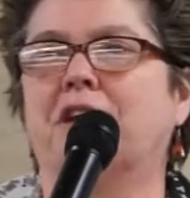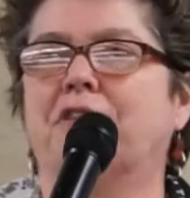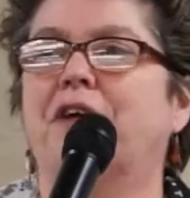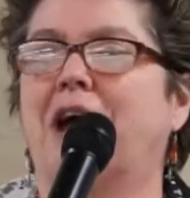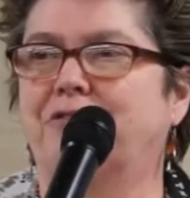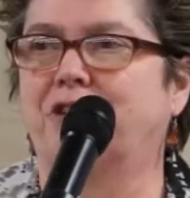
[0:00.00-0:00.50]

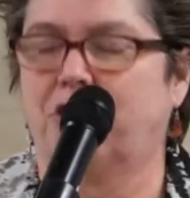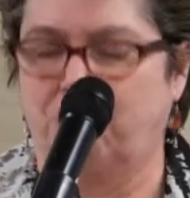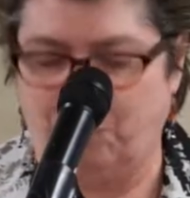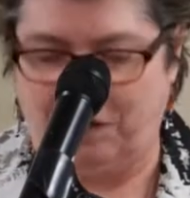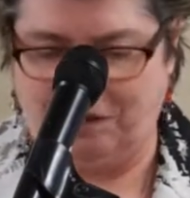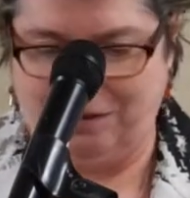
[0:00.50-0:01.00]
of Africa
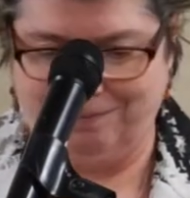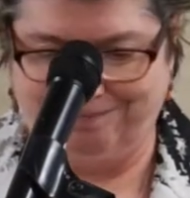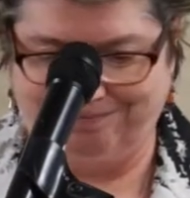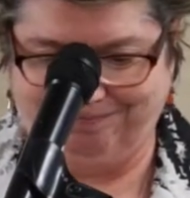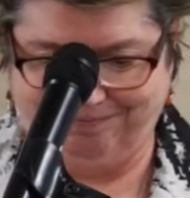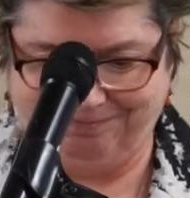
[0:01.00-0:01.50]
Week.
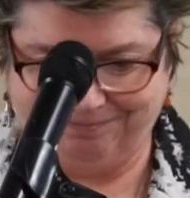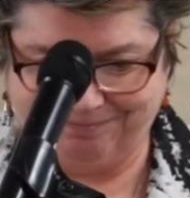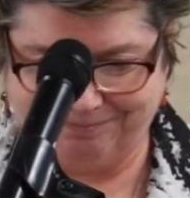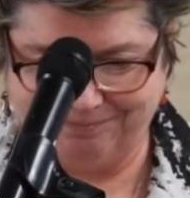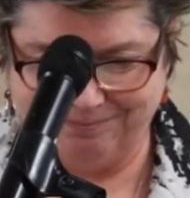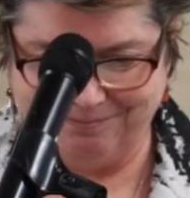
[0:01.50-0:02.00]

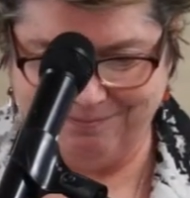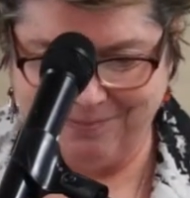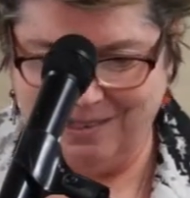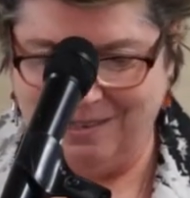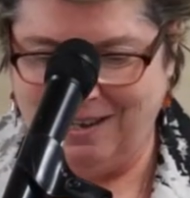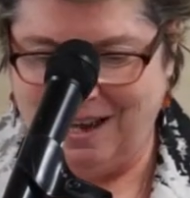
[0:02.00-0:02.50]

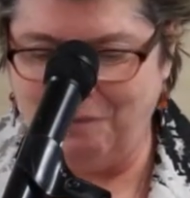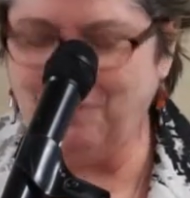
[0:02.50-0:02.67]
I